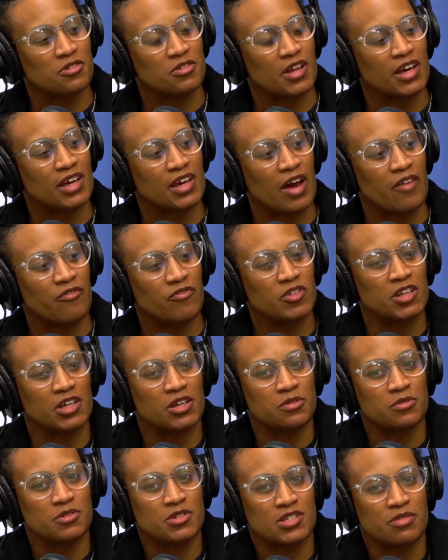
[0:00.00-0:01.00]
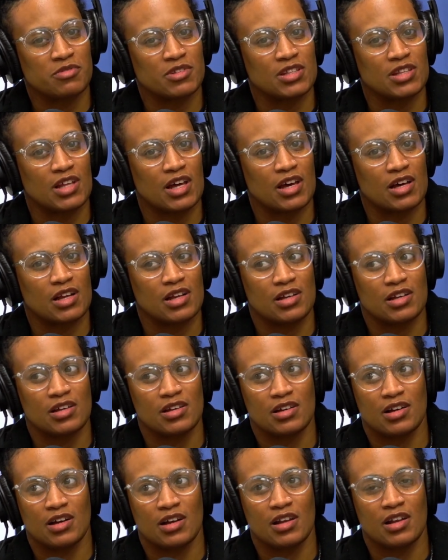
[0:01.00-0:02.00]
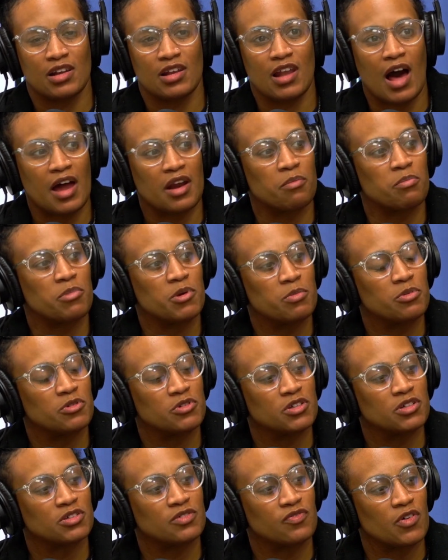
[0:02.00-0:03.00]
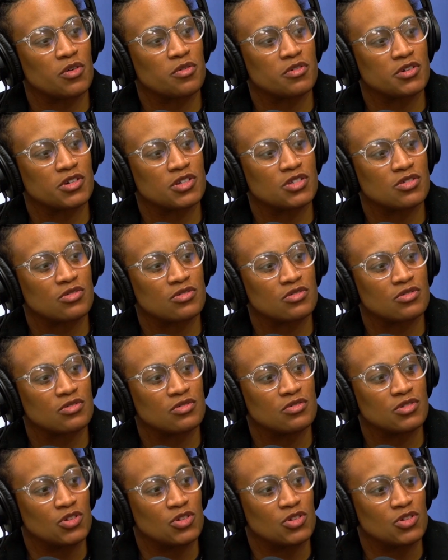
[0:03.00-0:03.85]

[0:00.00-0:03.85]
Like I feel like it was something that a lot of people looked forward to